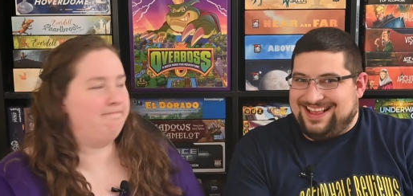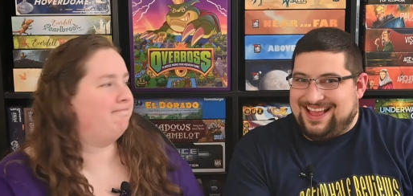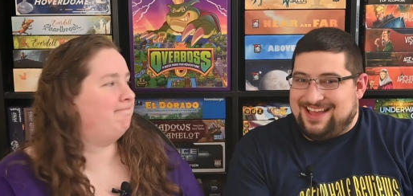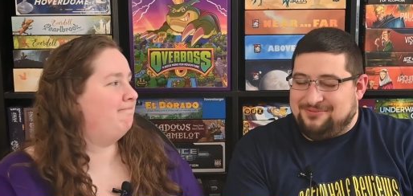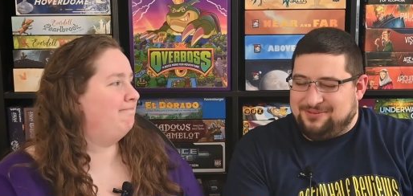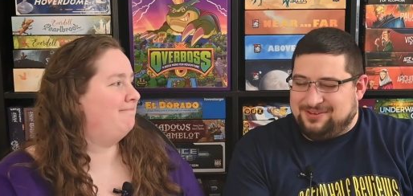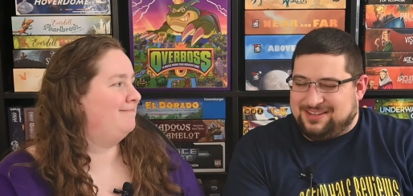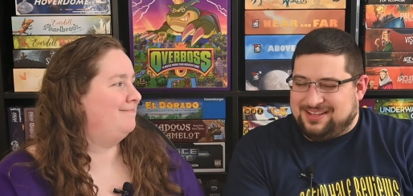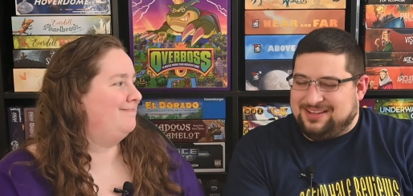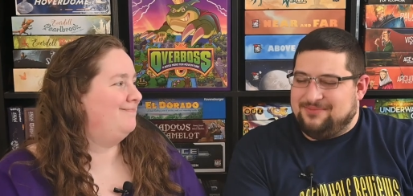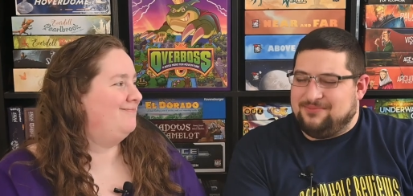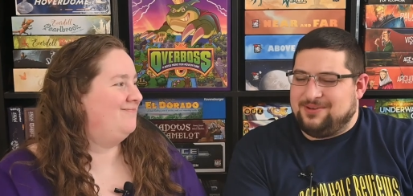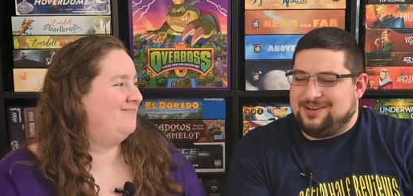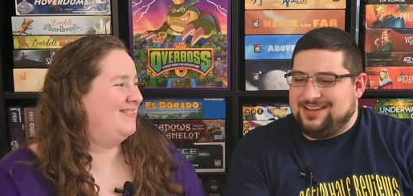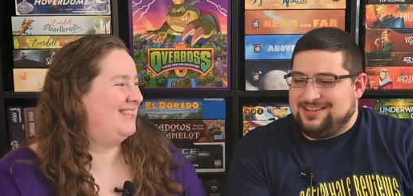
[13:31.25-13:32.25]

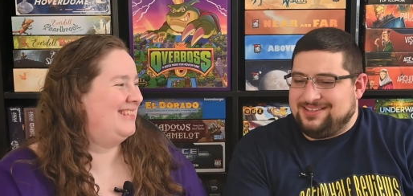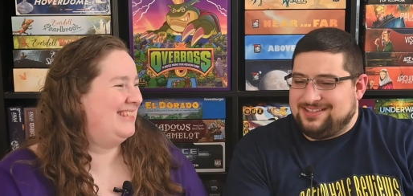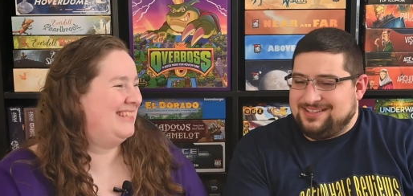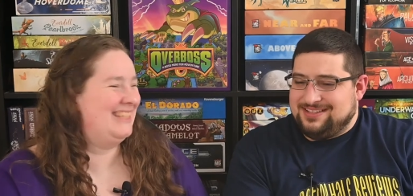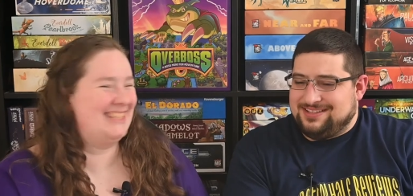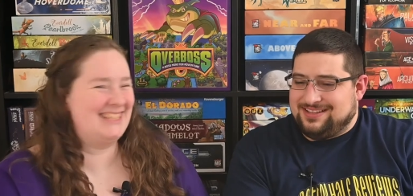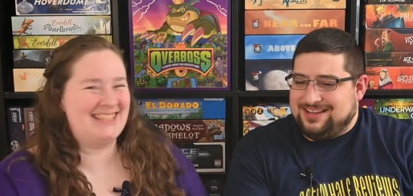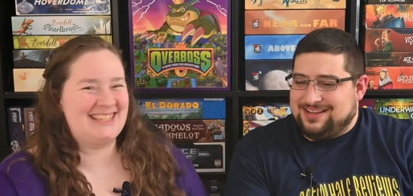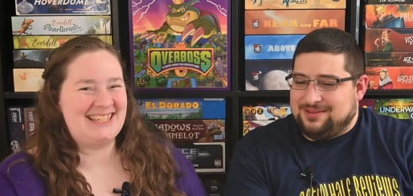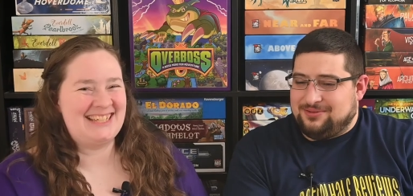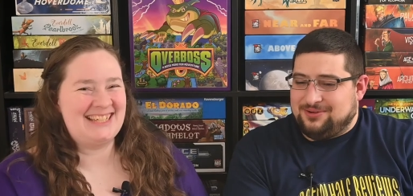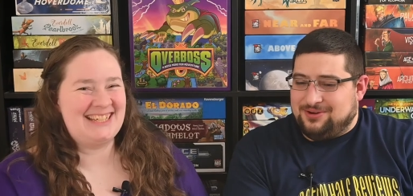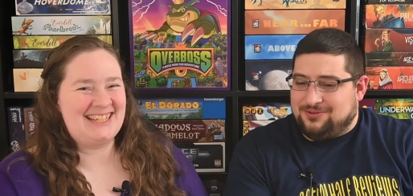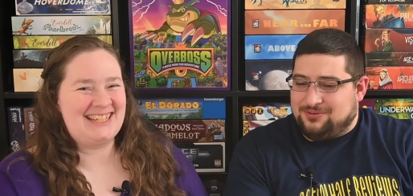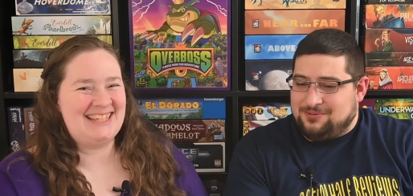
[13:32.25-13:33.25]
Speaker 1: Everything. But I could see in, like, a 3-
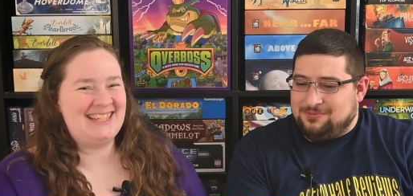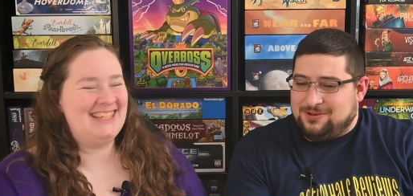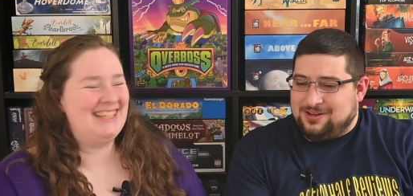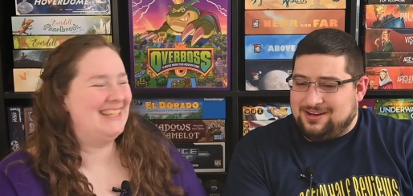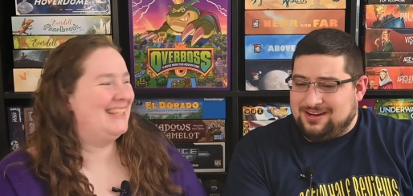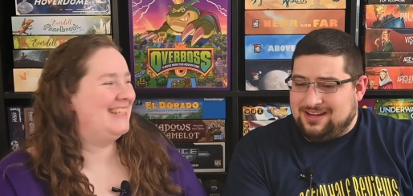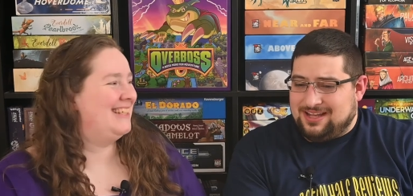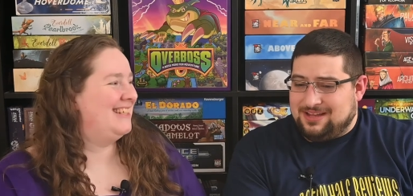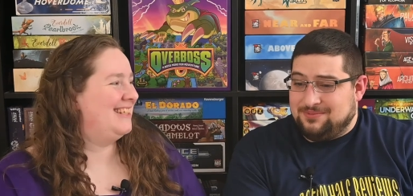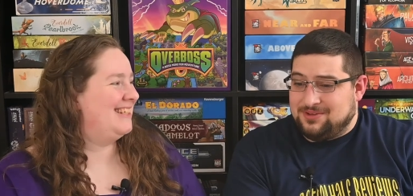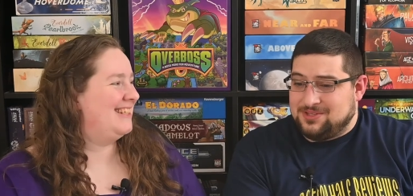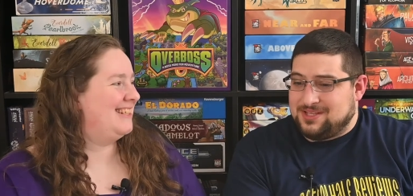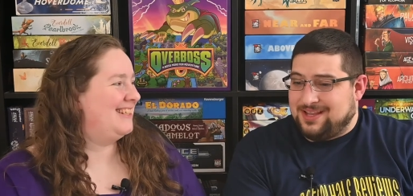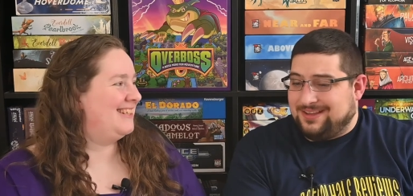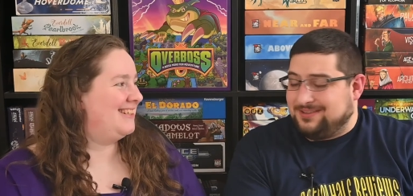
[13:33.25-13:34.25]
or 4-player game,
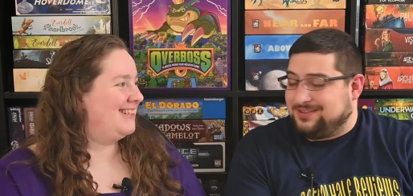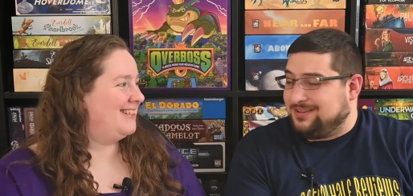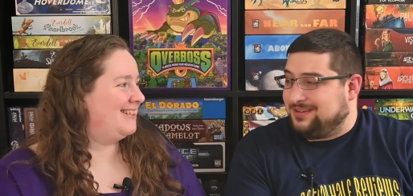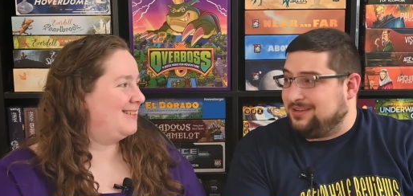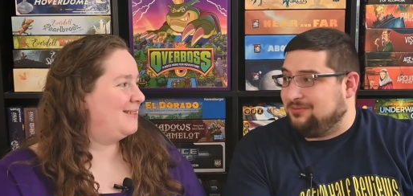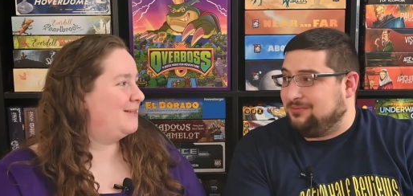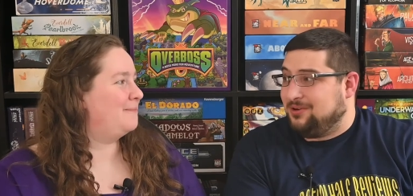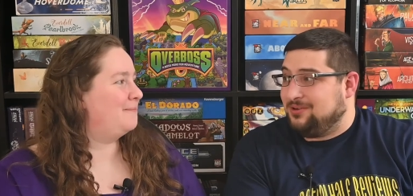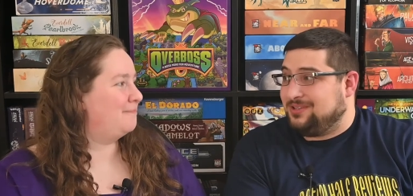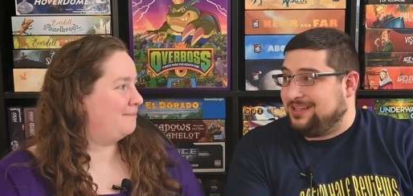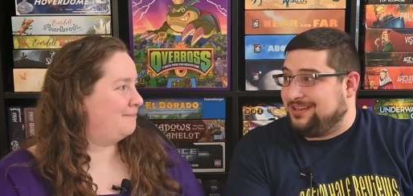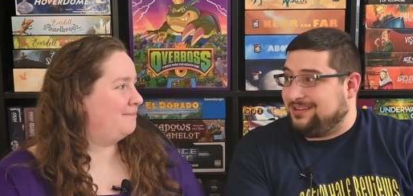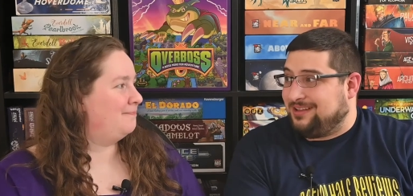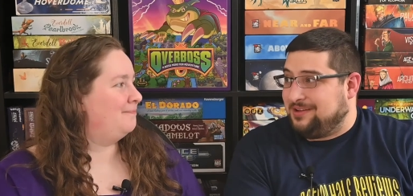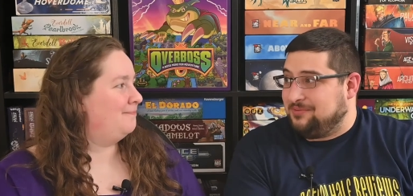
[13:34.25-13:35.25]
those tiles are going to
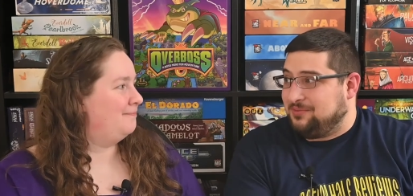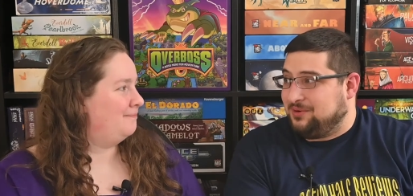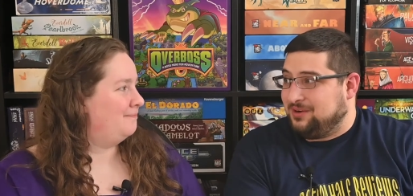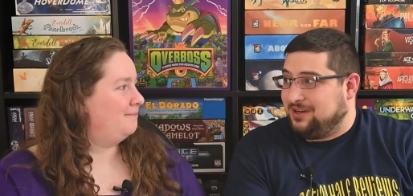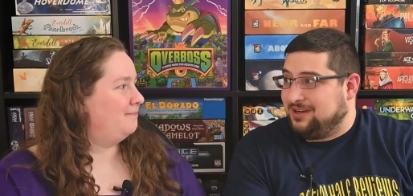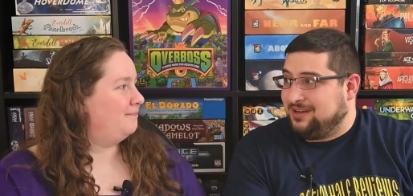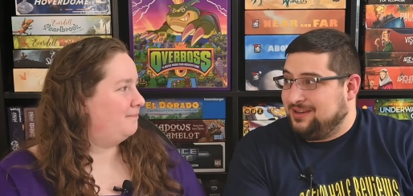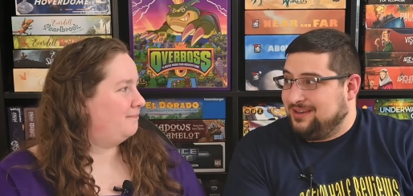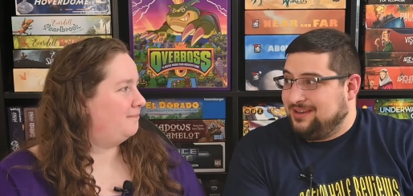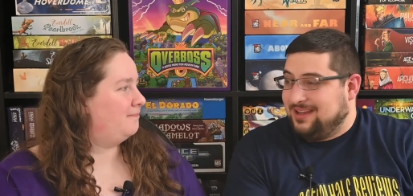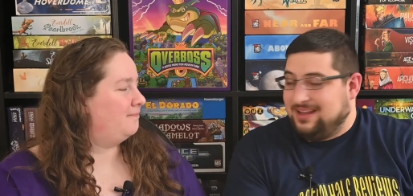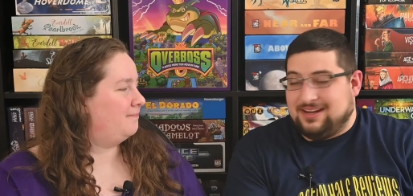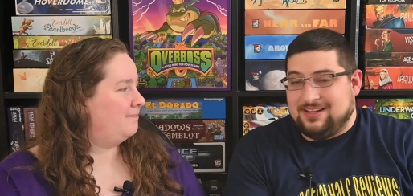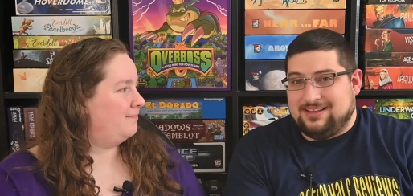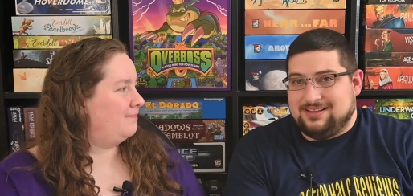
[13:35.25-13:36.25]
rotate a lot more.
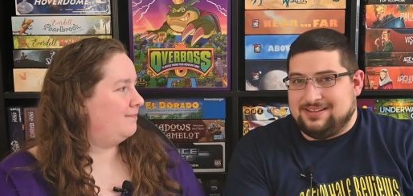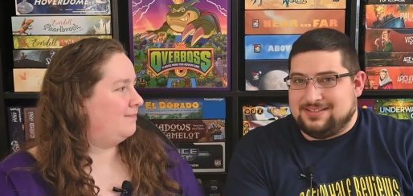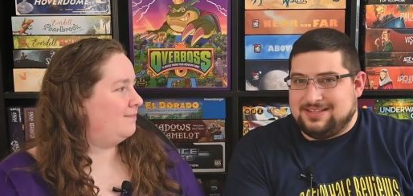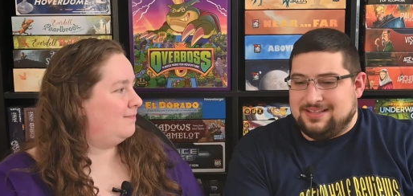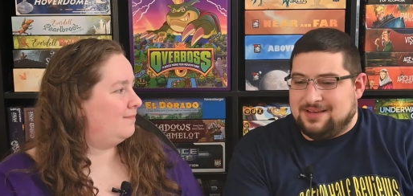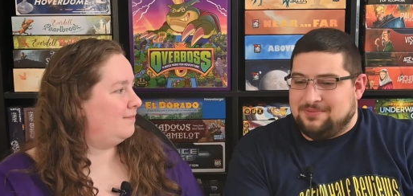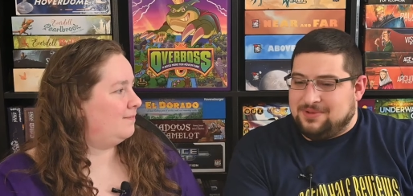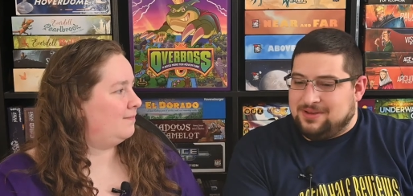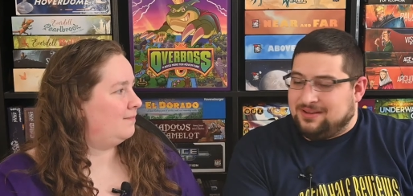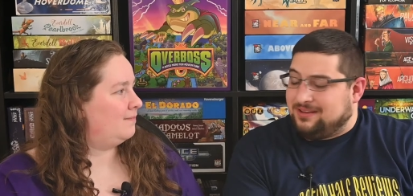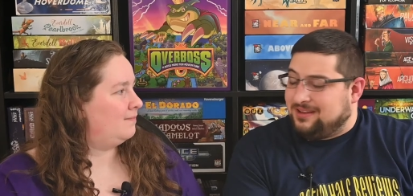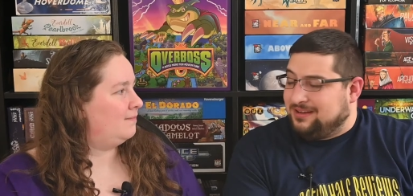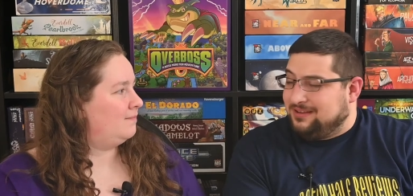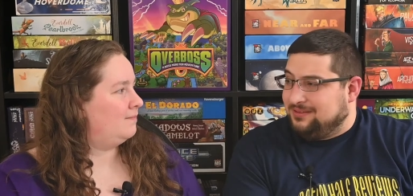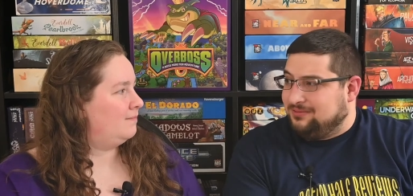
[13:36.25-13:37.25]
And I can see that being a
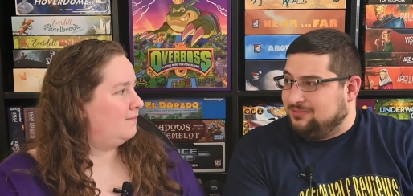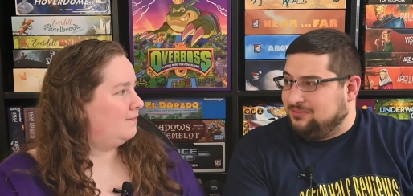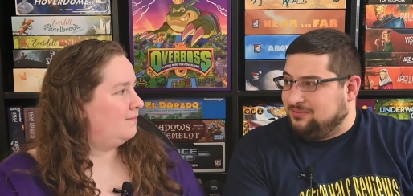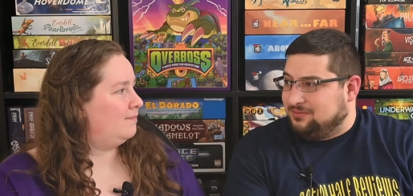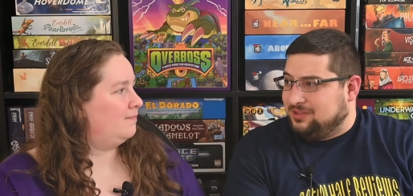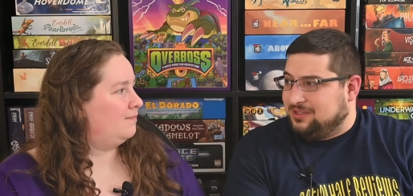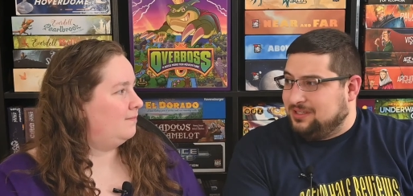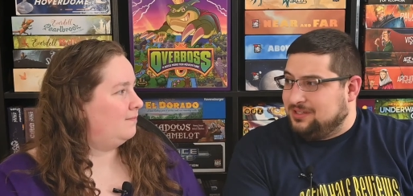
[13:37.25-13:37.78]
lot really